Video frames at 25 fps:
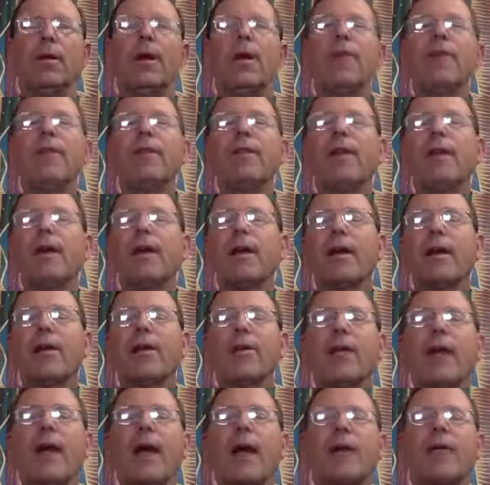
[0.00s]
Given that
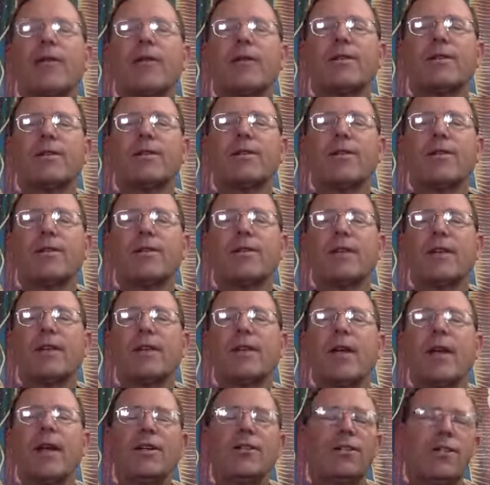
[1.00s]
our charism is
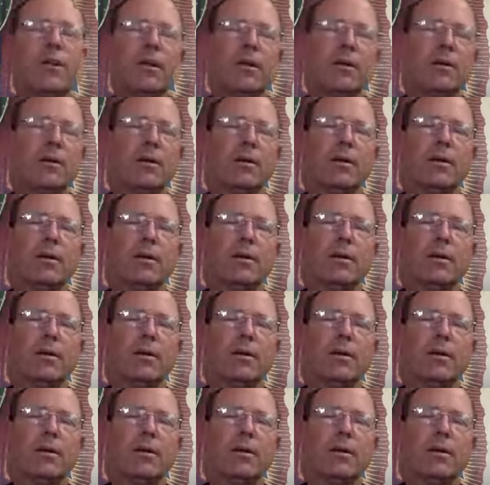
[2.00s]
Ignatian,